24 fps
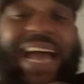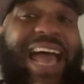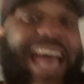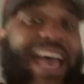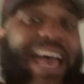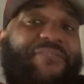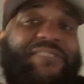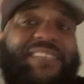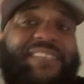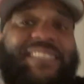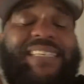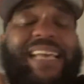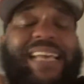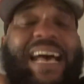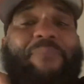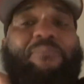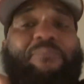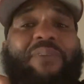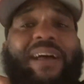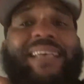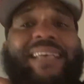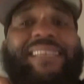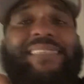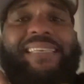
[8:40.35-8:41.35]
haven't, I
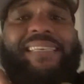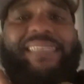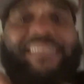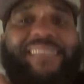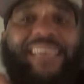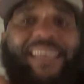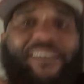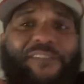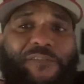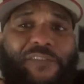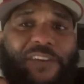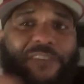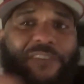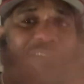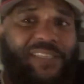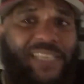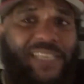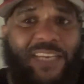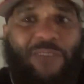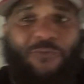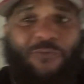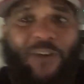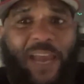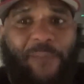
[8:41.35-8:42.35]
probably seen like
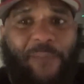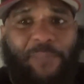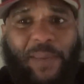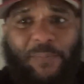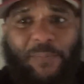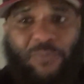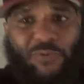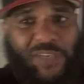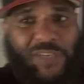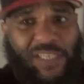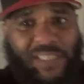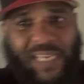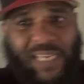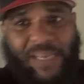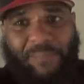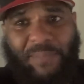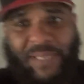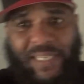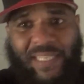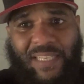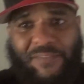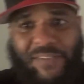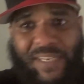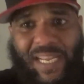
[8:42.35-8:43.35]
15 white people since I've
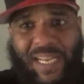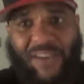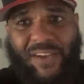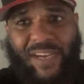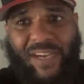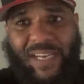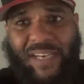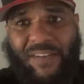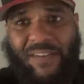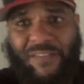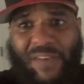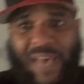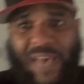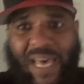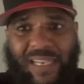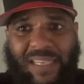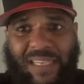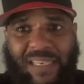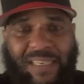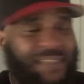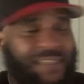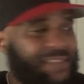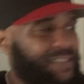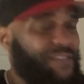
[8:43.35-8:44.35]
been living out here in the
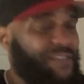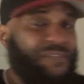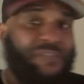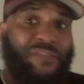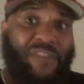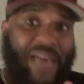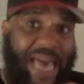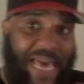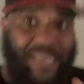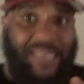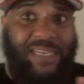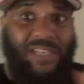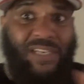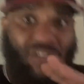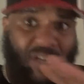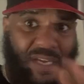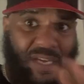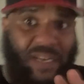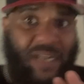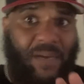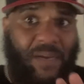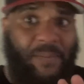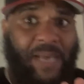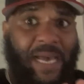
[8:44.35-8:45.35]
Valley, the Valley, look
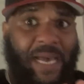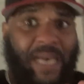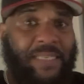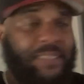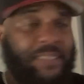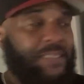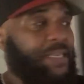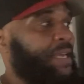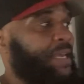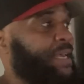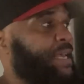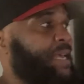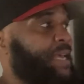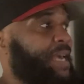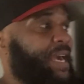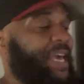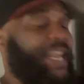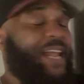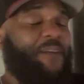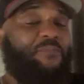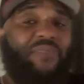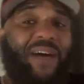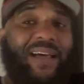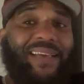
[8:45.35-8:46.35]
it up guys. And
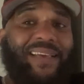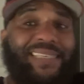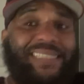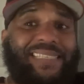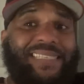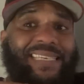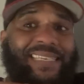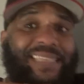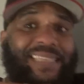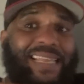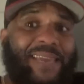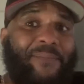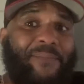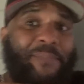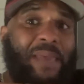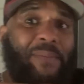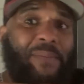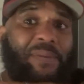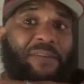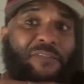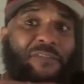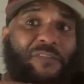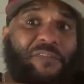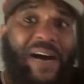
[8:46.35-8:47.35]
i probably seen like
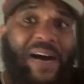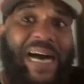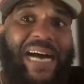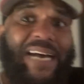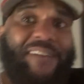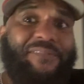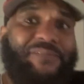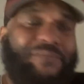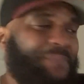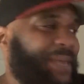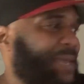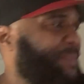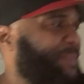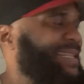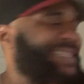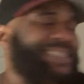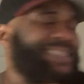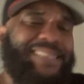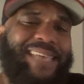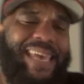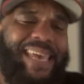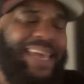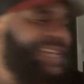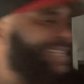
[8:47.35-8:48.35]
maybe five, maybe
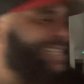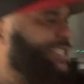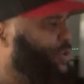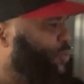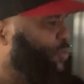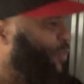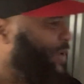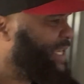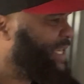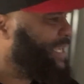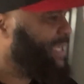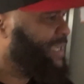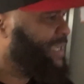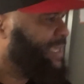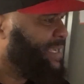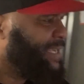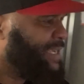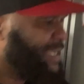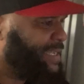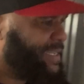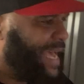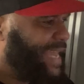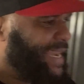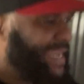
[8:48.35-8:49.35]
10, 20,
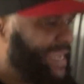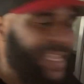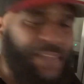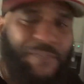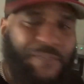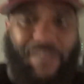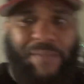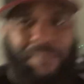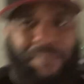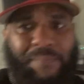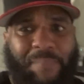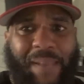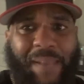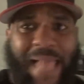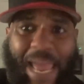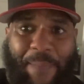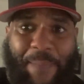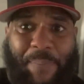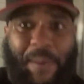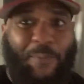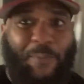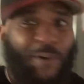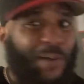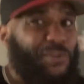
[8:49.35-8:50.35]
not even black
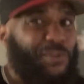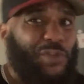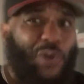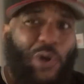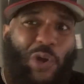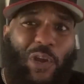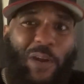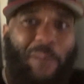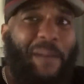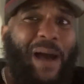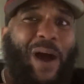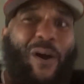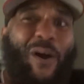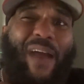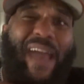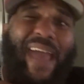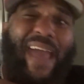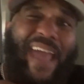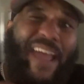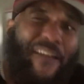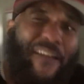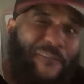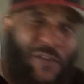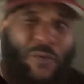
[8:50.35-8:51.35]
people. I'm talking about
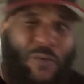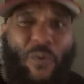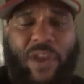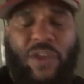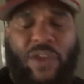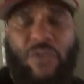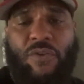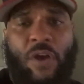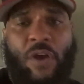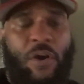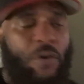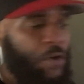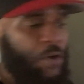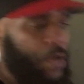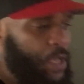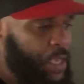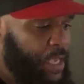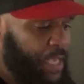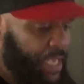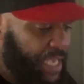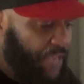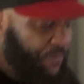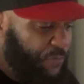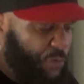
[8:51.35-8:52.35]
everywhere you go.
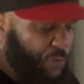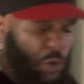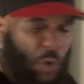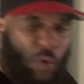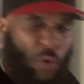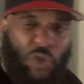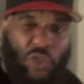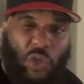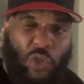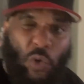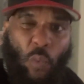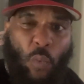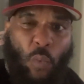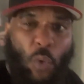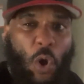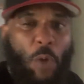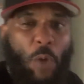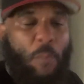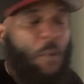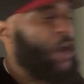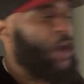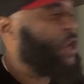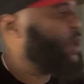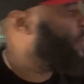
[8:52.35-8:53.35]
If you go into
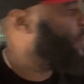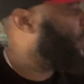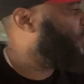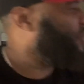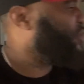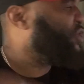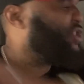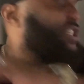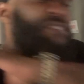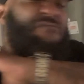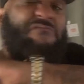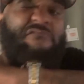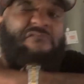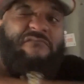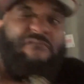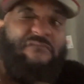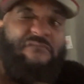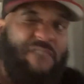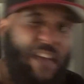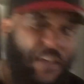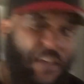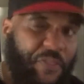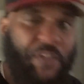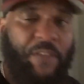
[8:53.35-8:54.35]
Walmart, you won't see
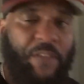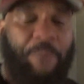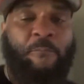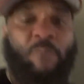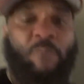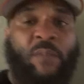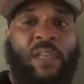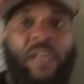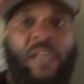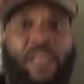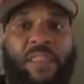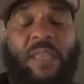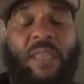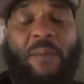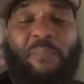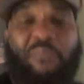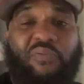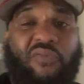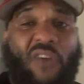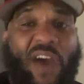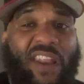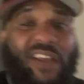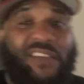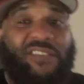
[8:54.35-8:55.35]
nothing. The
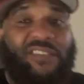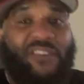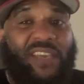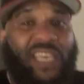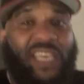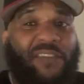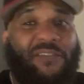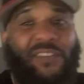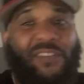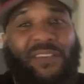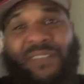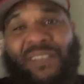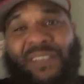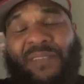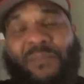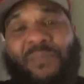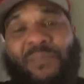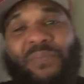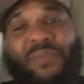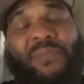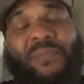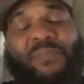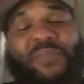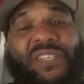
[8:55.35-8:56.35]
products are even
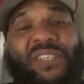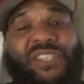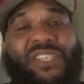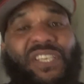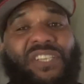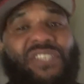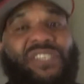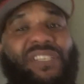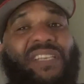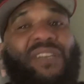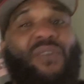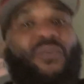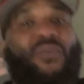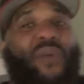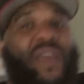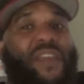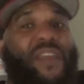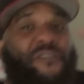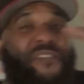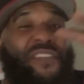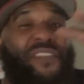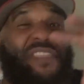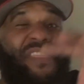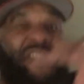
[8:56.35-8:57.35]
positioned in a way
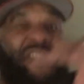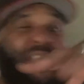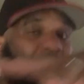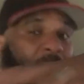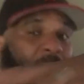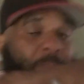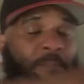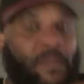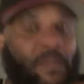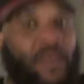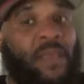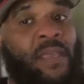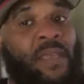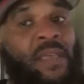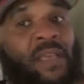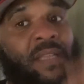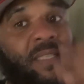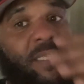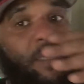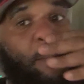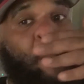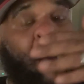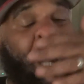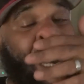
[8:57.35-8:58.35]
for them
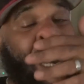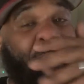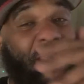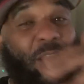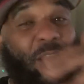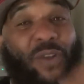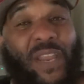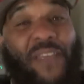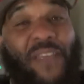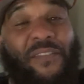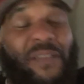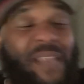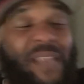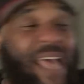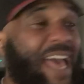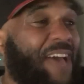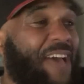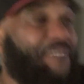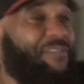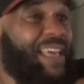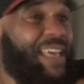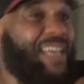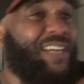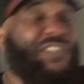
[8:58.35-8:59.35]
to buy. They don't even
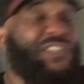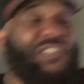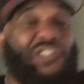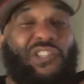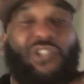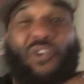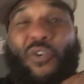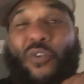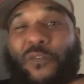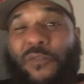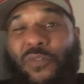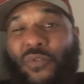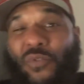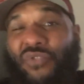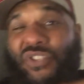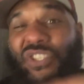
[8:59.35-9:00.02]
have like a soul food